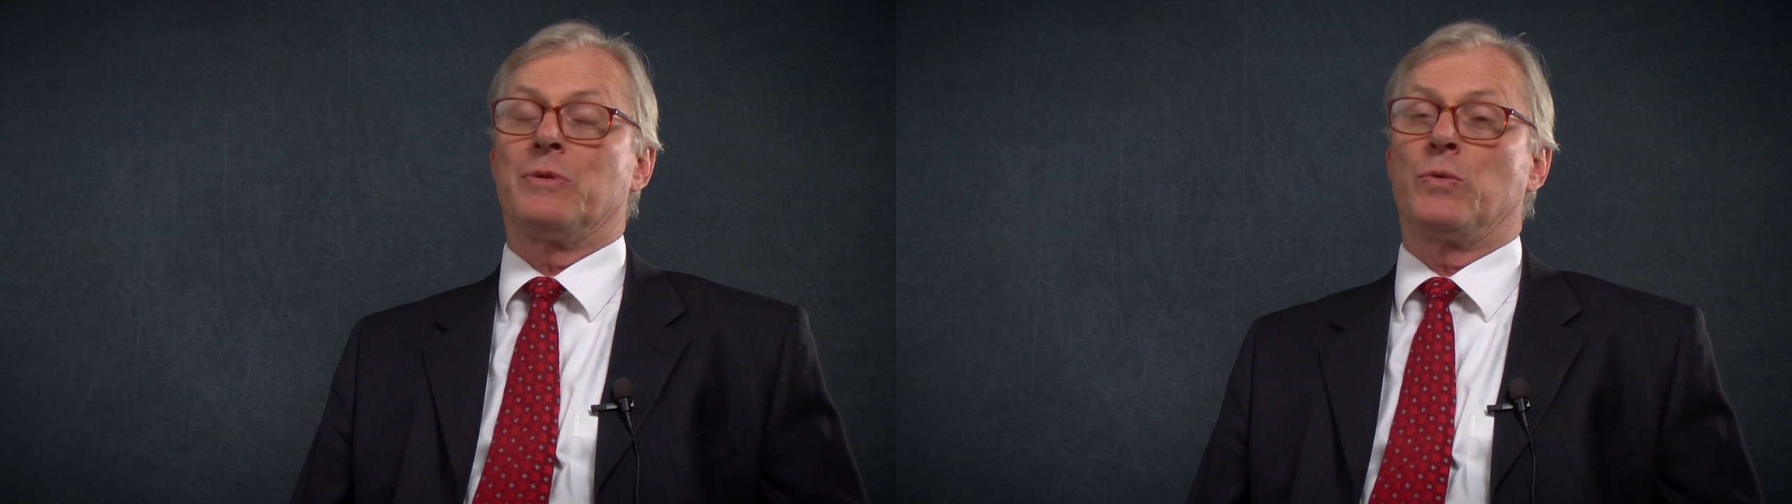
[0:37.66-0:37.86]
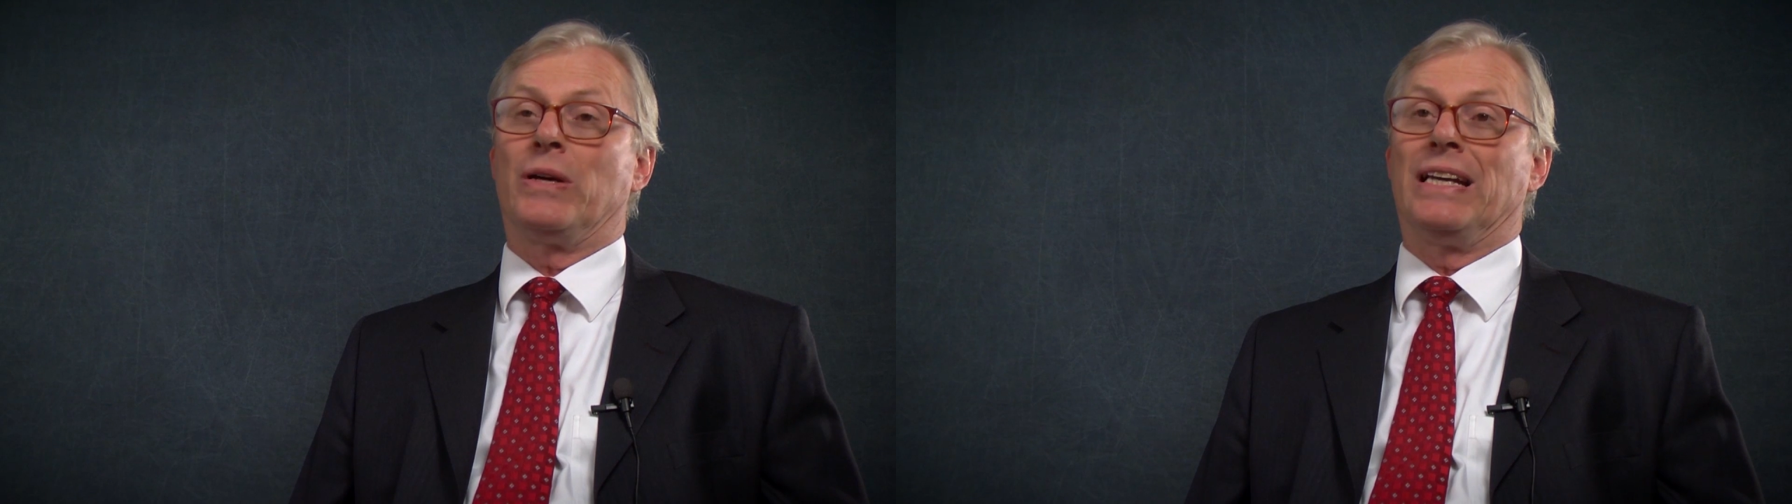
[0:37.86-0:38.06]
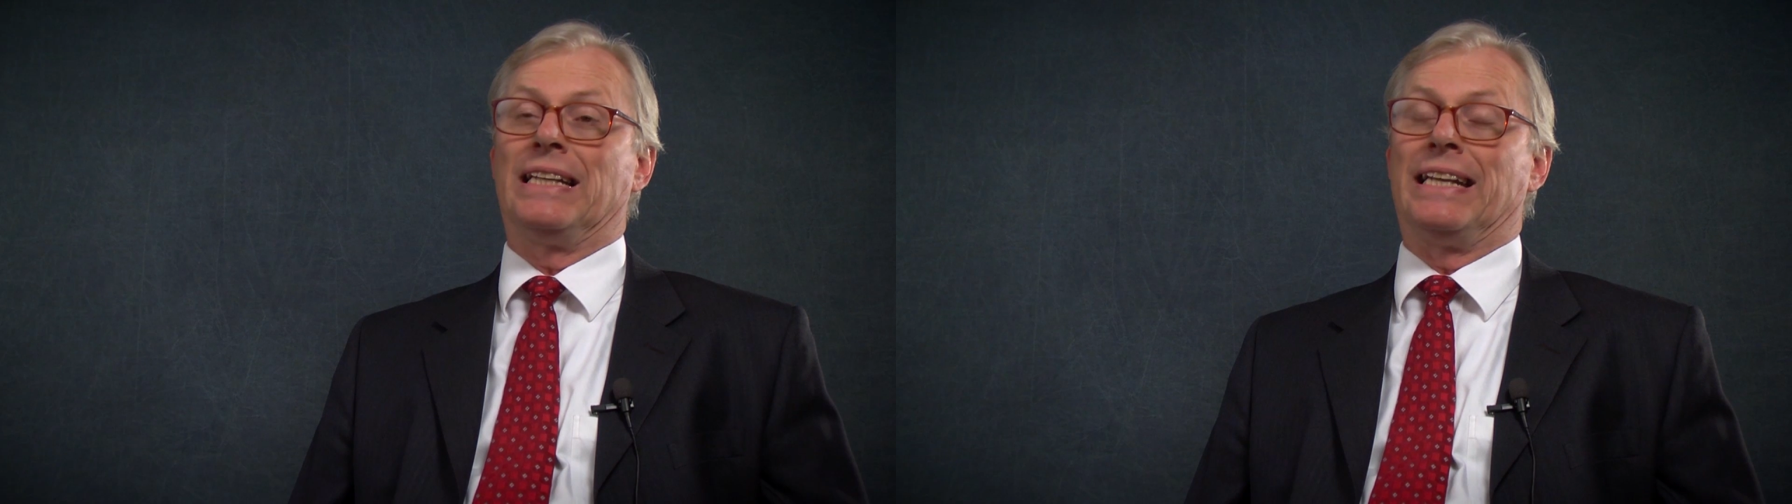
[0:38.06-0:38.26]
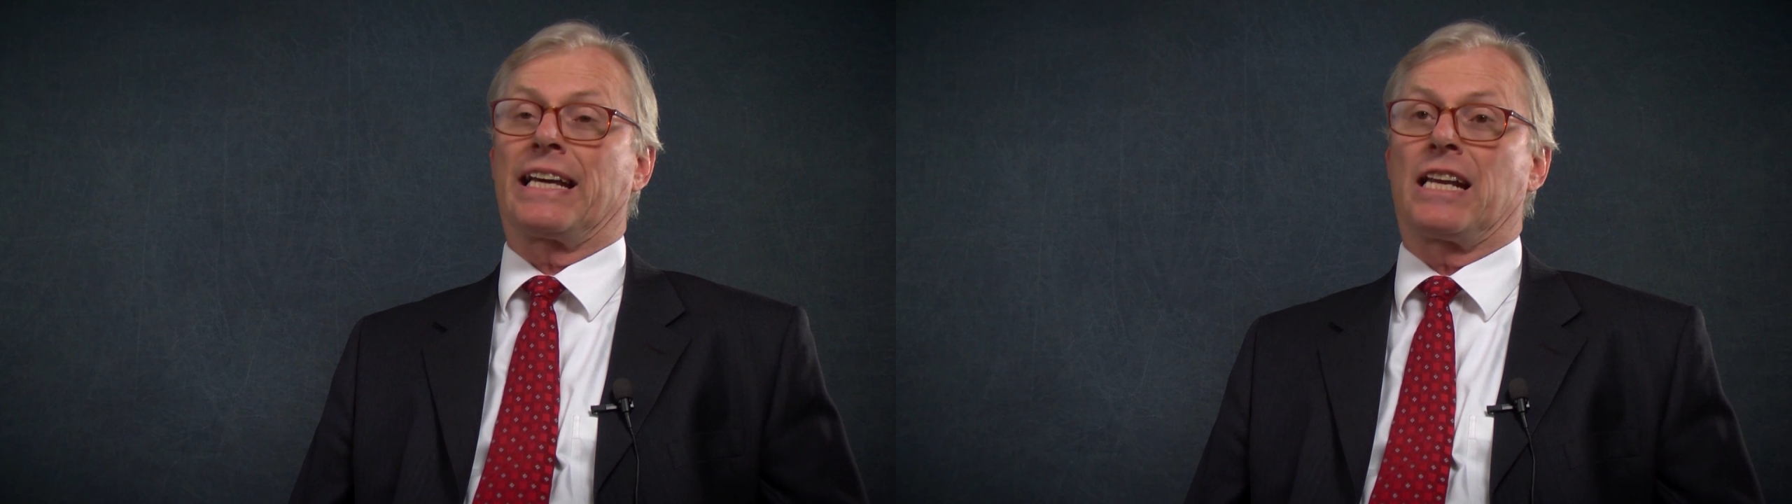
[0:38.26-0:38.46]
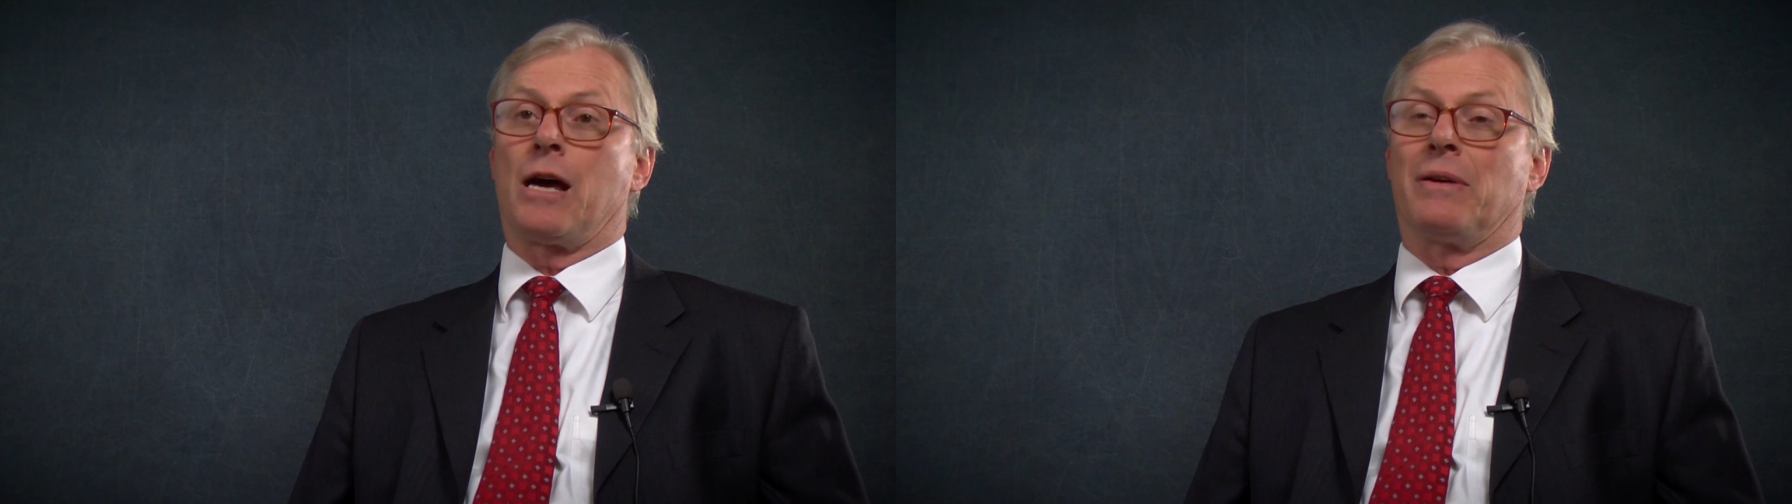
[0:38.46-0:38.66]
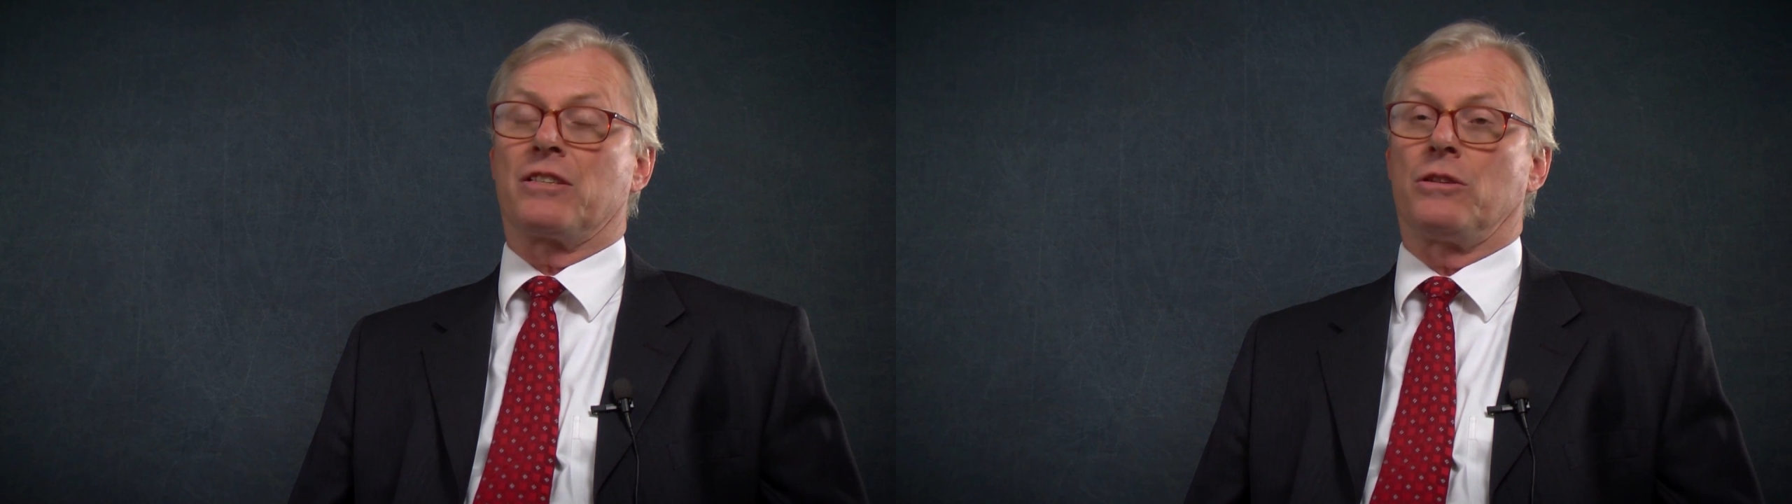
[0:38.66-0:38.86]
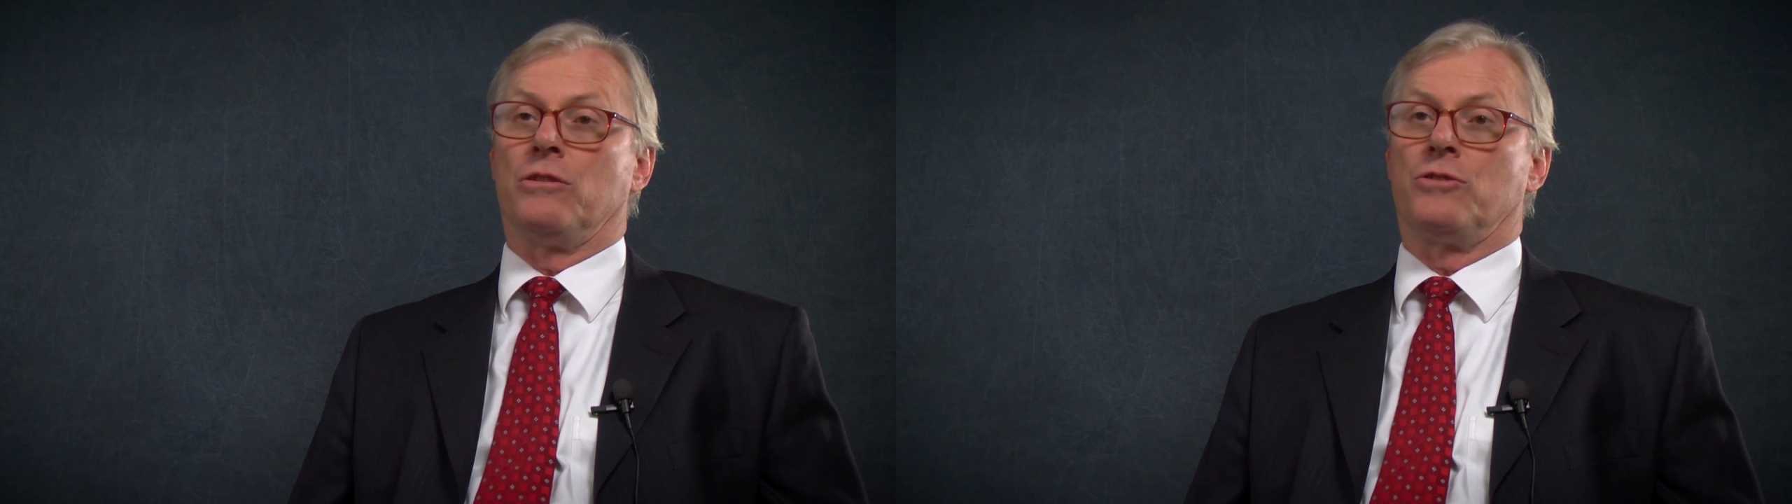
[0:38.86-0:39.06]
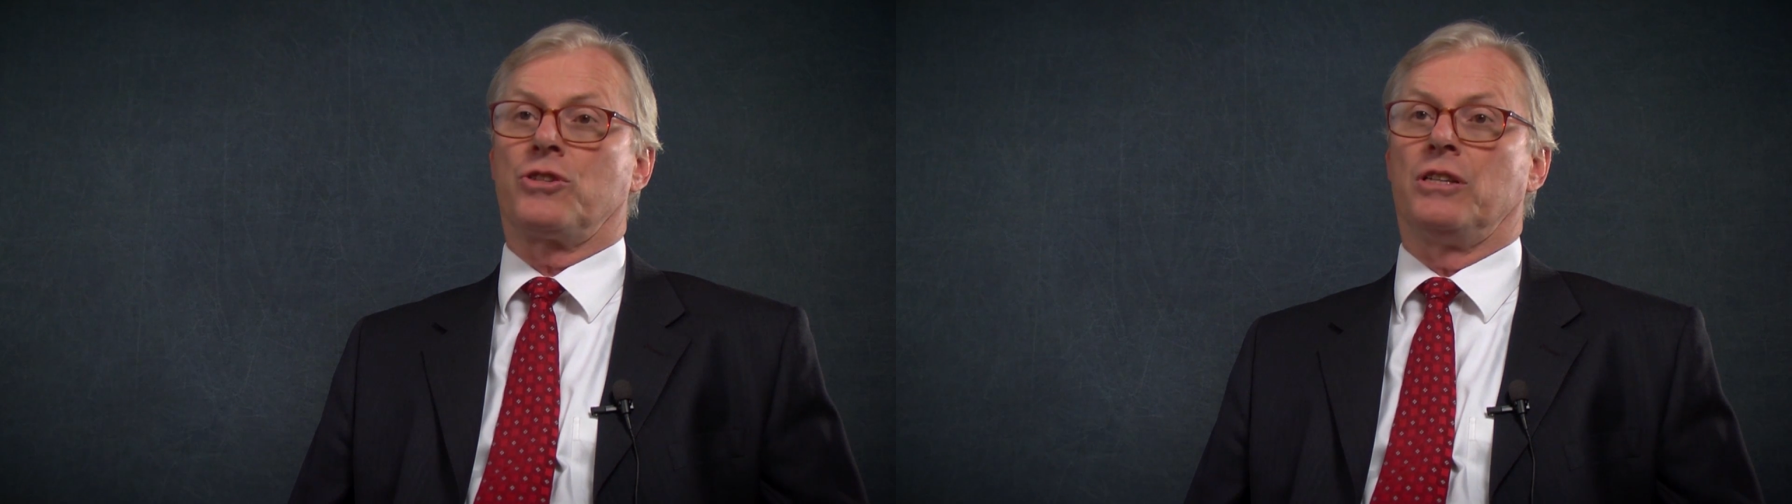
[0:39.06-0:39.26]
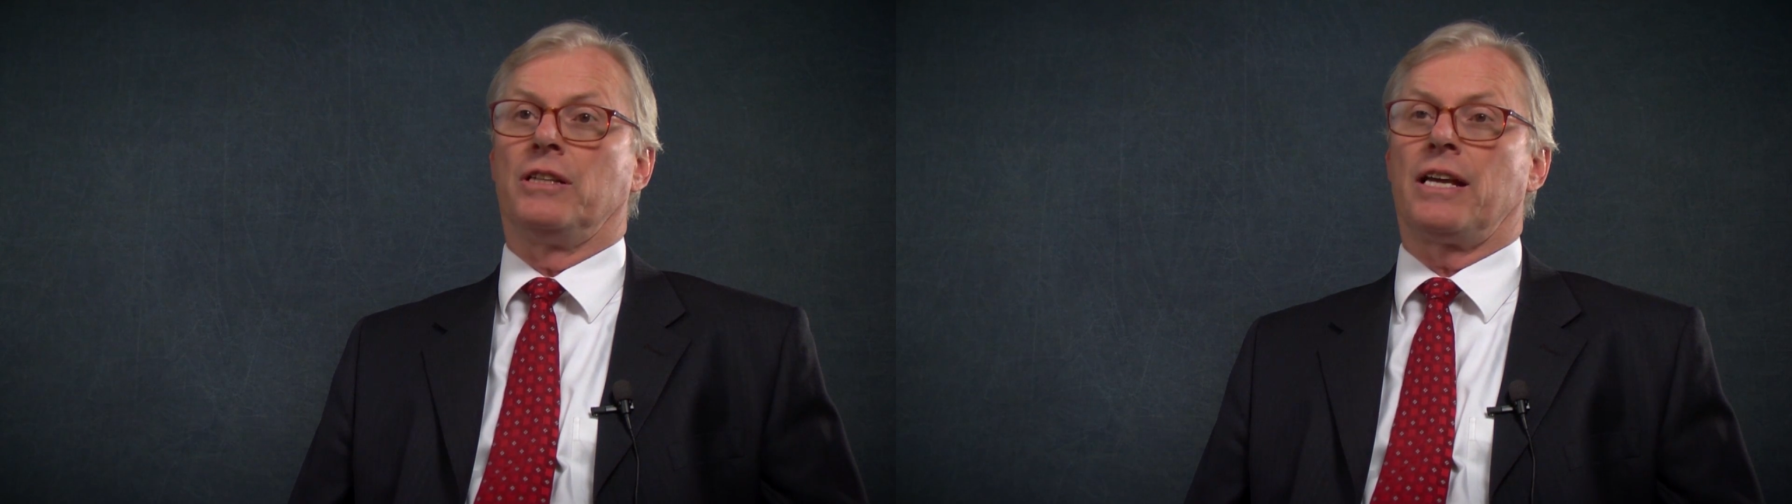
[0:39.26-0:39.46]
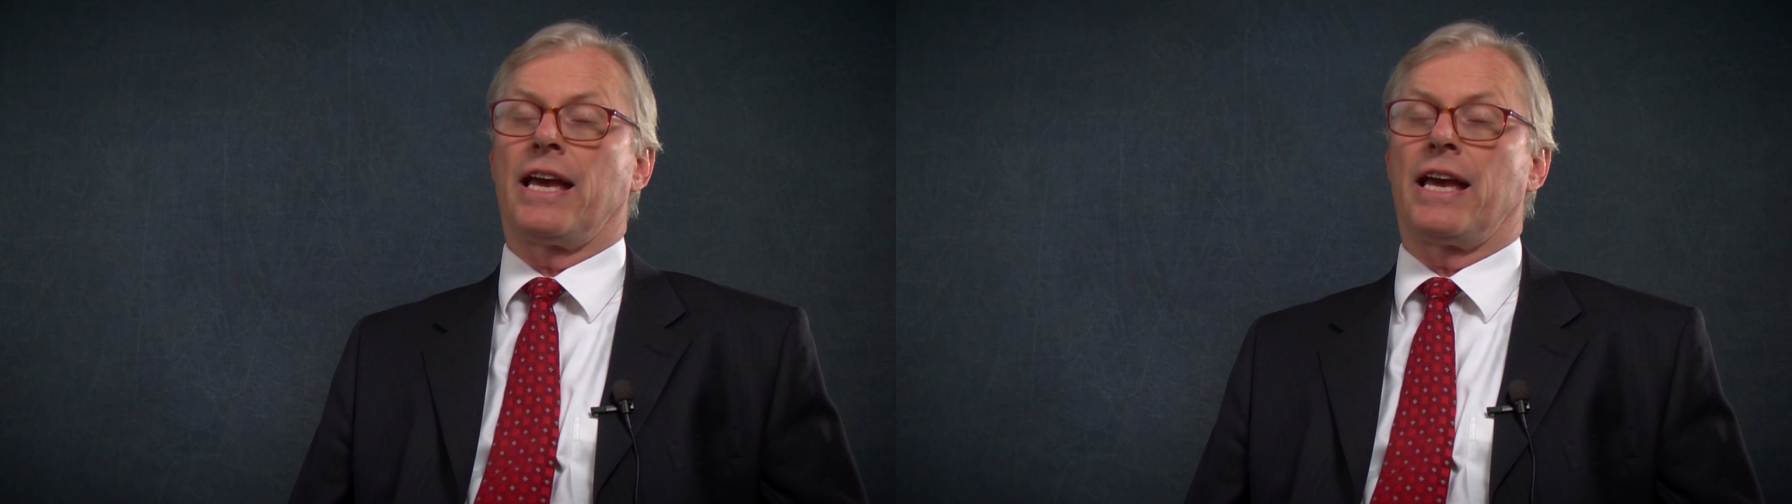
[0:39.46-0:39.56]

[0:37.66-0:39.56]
between an economic solution